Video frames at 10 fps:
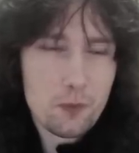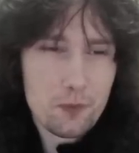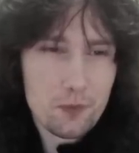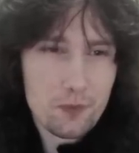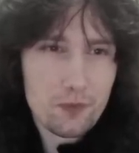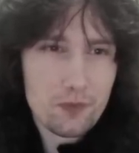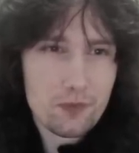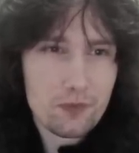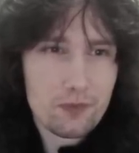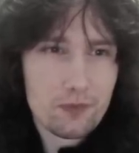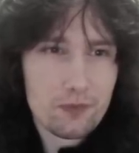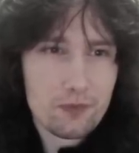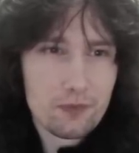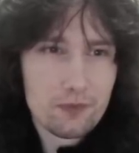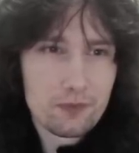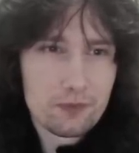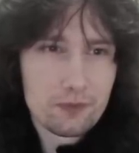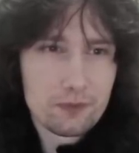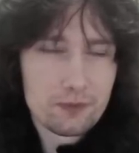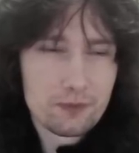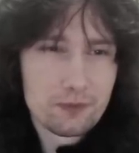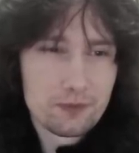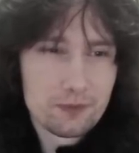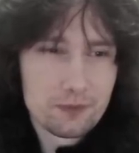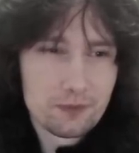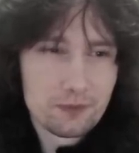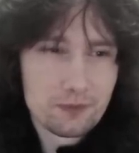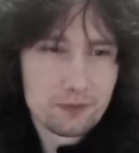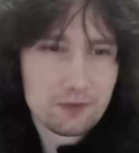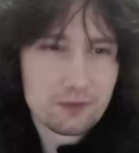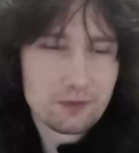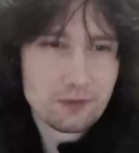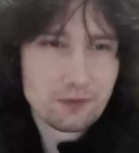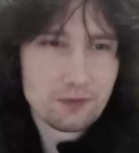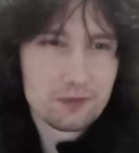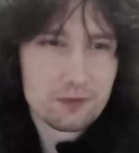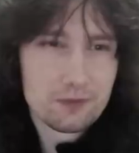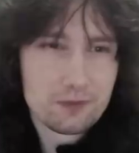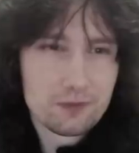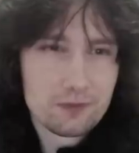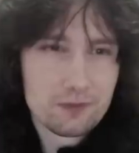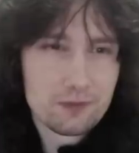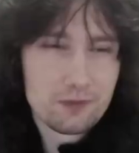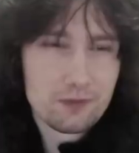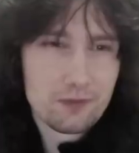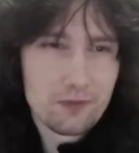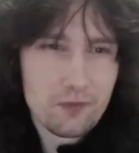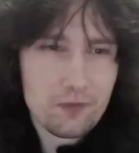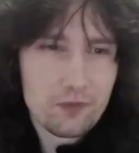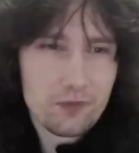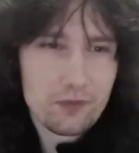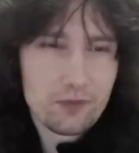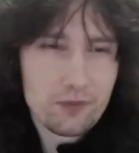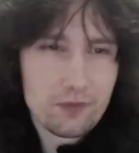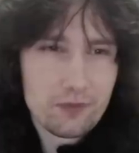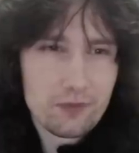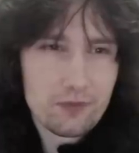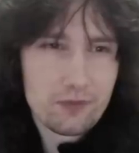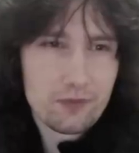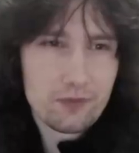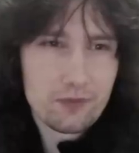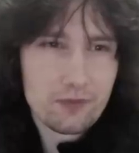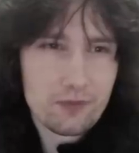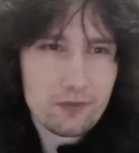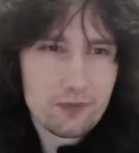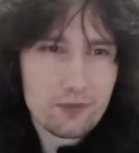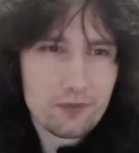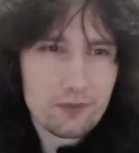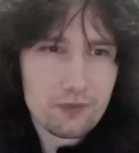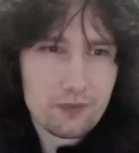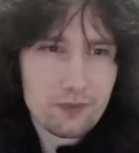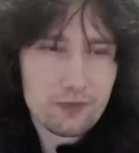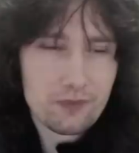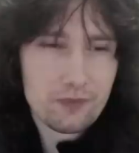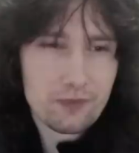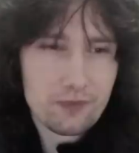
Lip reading: (not speaking)